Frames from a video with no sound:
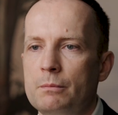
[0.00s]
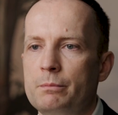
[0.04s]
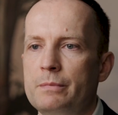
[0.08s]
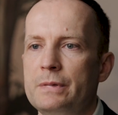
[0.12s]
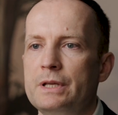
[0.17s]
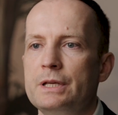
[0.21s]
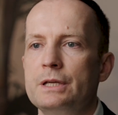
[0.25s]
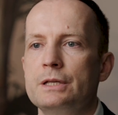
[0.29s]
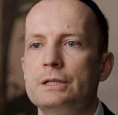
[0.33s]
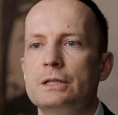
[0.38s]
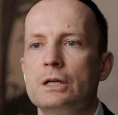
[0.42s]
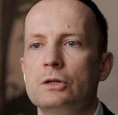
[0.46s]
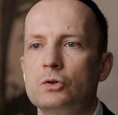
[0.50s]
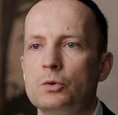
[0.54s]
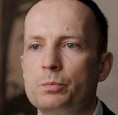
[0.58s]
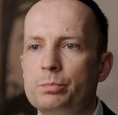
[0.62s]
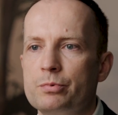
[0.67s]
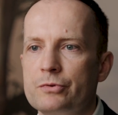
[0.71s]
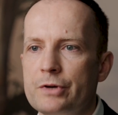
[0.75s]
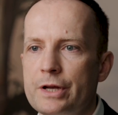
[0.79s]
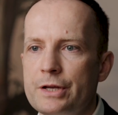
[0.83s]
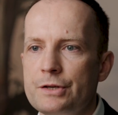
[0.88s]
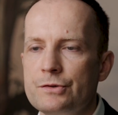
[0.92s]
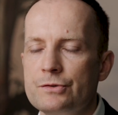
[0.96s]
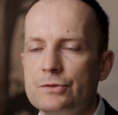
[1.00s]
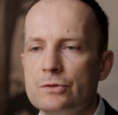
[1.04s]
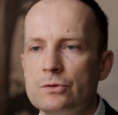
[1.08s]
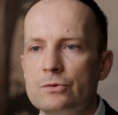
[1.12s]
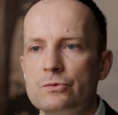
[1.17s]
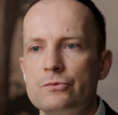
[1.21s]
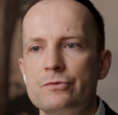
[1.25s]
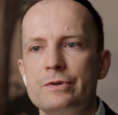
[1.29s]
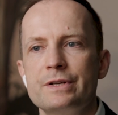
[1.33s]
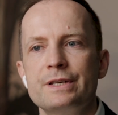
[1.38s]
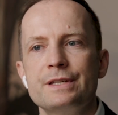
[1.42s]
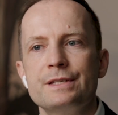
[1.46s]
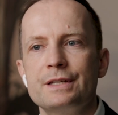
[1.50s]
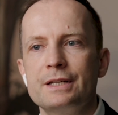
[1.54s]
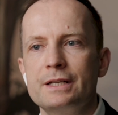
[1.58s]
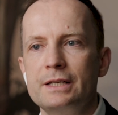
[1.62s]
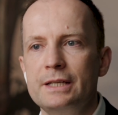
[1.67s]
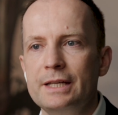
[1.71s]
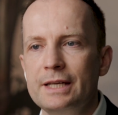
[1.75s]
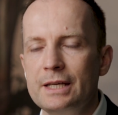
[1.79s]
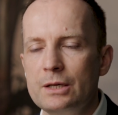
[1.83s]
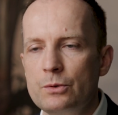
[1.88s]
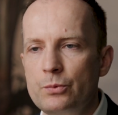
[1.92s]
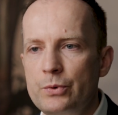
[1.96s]
being that operational risk,
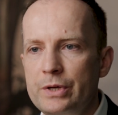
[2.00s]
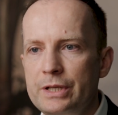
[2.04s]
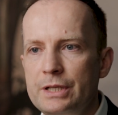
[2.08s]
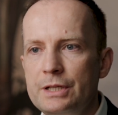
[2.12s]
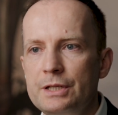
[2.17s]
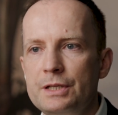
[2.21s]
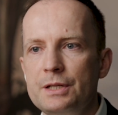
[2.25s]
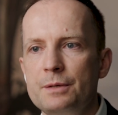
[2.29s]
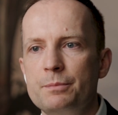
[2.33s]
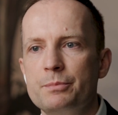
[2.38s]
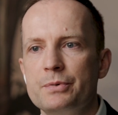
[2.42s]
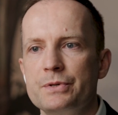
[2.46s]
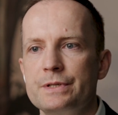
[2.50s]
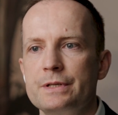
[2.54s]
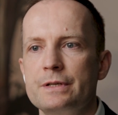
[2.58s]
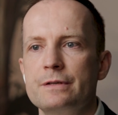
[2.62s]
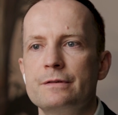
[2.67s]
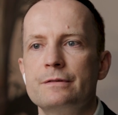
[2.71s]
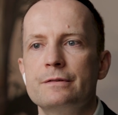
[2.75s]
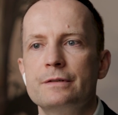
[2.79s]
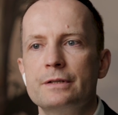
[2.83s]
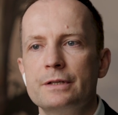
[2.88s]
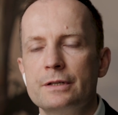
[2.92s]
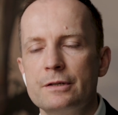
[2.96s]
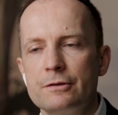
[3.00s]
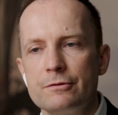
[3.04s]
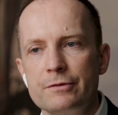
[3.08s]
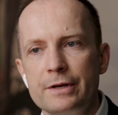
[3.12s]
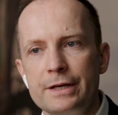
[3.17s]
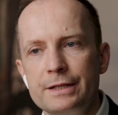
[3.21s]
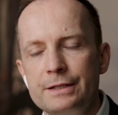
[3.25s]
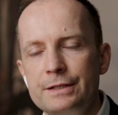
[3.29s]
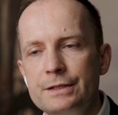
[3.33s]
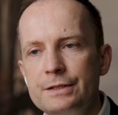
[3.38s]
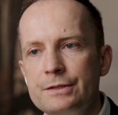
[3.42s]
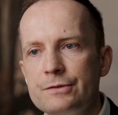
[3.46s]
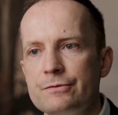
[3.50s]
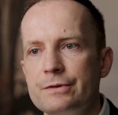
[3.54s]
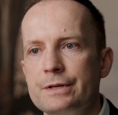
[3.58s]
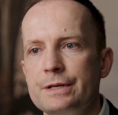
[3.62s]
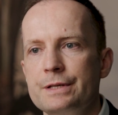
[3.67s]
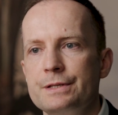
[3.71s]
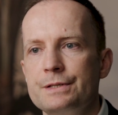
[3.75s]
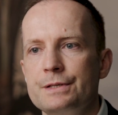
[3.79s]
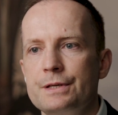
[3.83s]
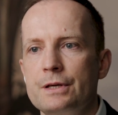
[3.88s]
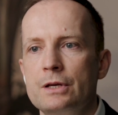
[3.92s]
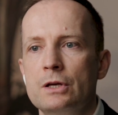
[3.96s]
liquidity position, credit
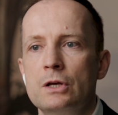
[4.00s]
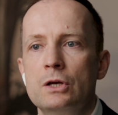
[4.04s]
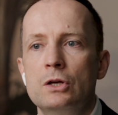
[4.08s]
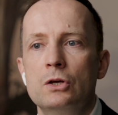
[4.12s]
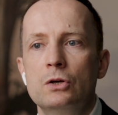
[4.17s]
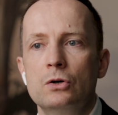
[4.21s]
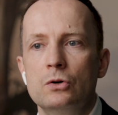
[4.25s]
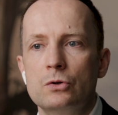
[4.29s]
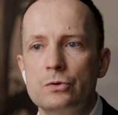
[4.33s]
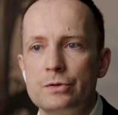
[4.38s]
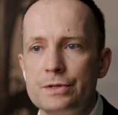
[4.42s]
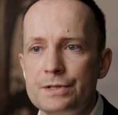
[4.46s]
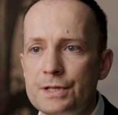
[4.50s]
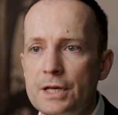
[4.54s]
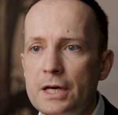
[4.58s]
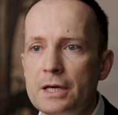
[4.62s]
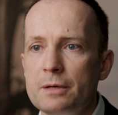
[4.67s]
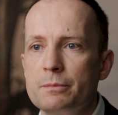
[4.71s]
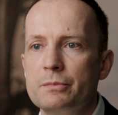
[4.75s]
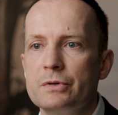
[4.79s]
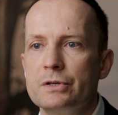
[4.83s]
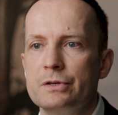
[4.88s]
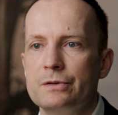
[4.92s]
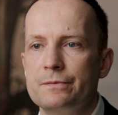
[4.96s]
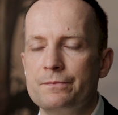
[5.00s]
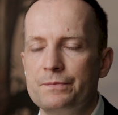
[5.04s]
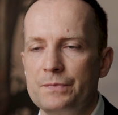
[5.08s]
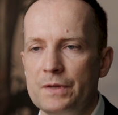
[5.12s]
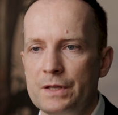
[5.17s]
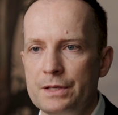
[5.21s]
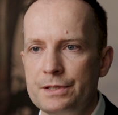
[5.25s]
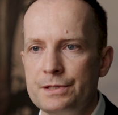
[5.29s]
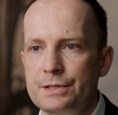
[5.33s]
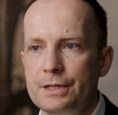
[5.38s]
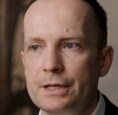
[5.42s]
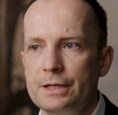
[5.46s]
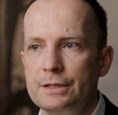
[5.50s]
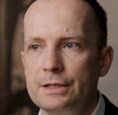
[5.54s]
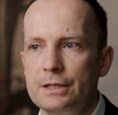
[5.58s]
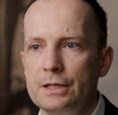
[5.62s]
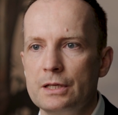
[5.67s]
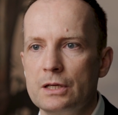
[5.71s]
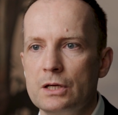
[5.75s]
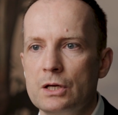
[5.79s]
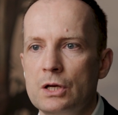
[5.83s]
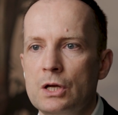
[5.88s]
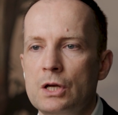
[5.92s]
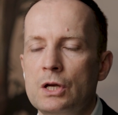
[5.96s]
risk, or cyber
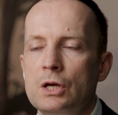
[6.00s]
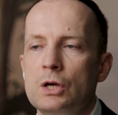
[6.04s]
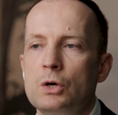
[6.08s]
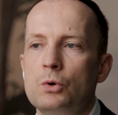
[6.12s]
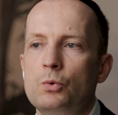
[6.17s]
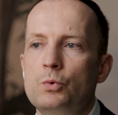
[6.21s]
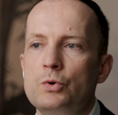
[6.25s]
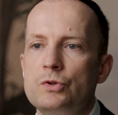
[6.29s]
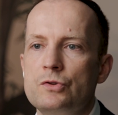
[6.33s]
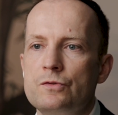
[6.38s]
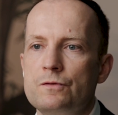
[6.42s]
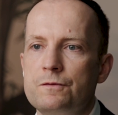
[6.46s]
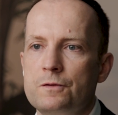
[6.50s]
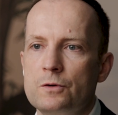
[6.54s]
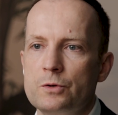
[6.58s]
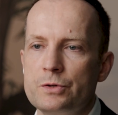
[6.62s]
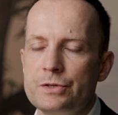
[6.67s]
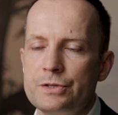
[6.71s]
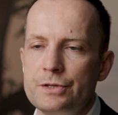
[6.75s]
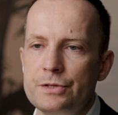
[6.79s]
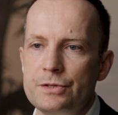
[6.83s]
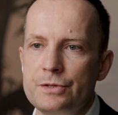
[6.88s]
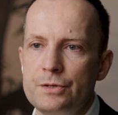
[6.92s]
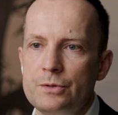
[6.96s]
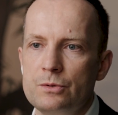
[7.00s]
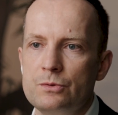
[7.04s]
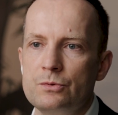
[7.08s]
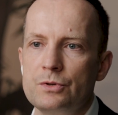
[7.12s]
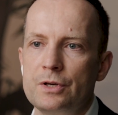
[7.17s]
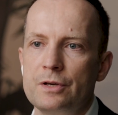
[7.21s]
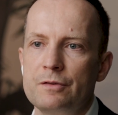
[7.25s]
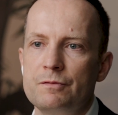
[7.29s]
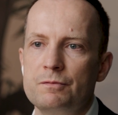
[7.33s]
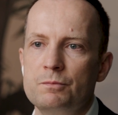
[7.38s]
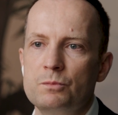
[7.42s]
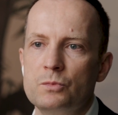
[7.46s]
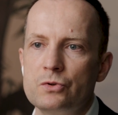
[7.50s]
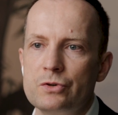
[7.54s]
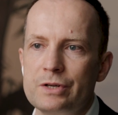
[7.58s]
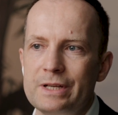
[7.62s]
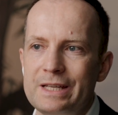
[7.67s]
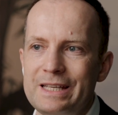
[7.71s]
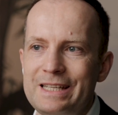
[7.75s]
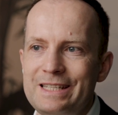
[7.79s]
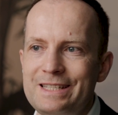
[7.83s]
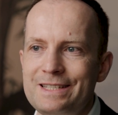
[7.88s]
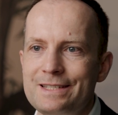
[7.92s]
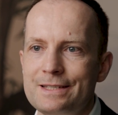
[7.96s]
standing, which forces you to have more
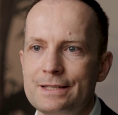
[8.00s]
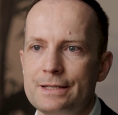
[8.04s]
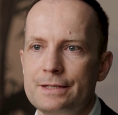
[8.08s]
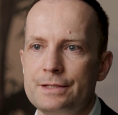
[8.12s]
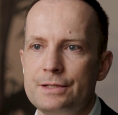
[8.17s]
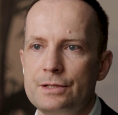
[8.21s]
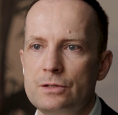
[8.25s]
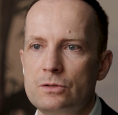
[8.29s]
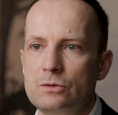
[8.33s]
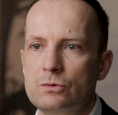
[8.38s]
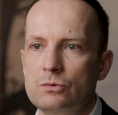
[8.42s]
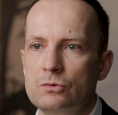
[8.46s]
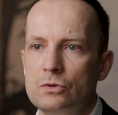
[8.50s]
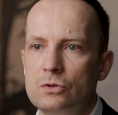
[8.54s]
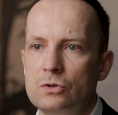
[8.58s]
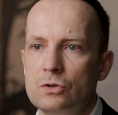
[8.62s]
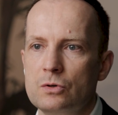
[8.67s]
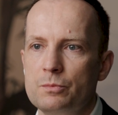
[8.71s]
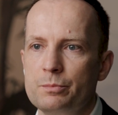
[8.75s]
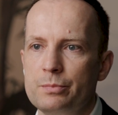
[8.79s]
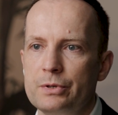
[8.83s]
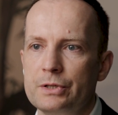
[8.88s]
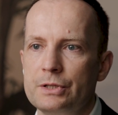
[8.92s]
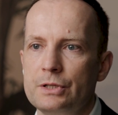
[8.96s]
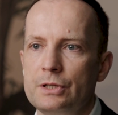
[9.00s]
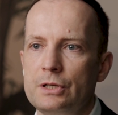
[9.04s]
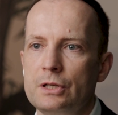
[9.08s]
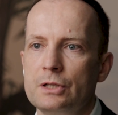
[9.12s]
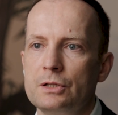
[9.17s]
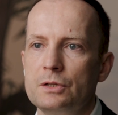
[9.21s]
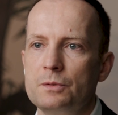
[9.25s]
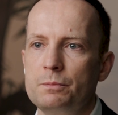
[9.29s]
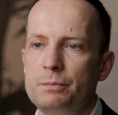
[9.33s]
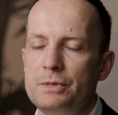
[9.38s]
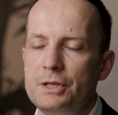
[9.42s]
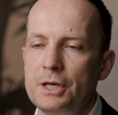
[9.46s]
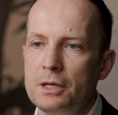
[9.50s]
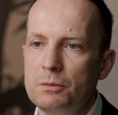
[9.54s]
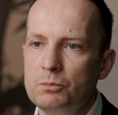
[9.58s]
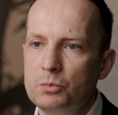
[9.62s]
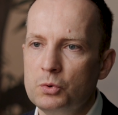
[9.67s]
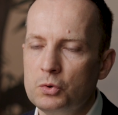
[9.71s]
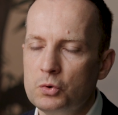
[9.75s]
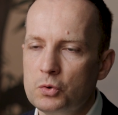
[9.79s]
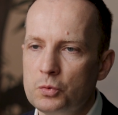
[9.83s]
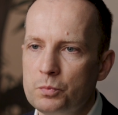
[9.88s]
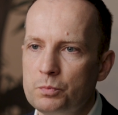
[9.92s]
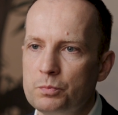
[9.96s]
insights into the company and be
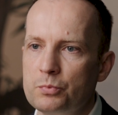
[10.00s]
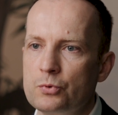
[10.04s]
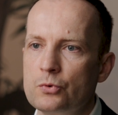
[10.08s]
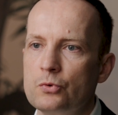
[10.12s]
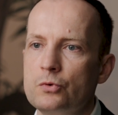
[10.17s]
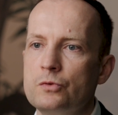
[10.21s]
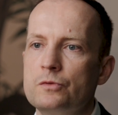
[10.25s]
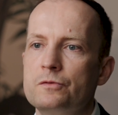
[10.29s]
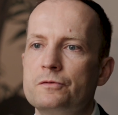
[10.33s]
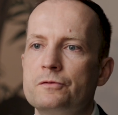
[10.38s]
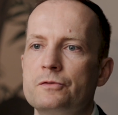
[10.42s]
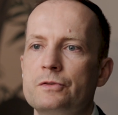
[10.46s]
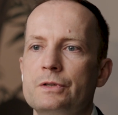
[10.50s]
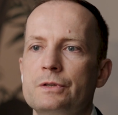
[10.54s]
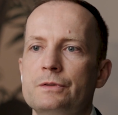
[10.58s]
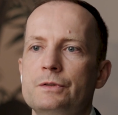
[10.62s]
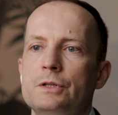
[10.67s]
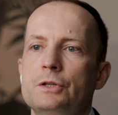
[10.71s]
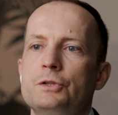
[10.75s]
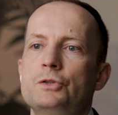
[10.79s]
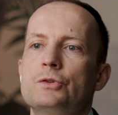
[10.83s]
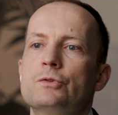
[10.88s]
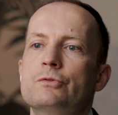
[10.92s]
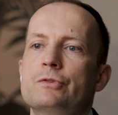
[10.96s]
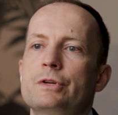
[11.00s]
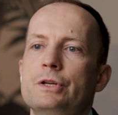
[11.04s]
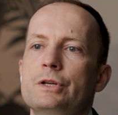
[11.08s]
able to prove that you're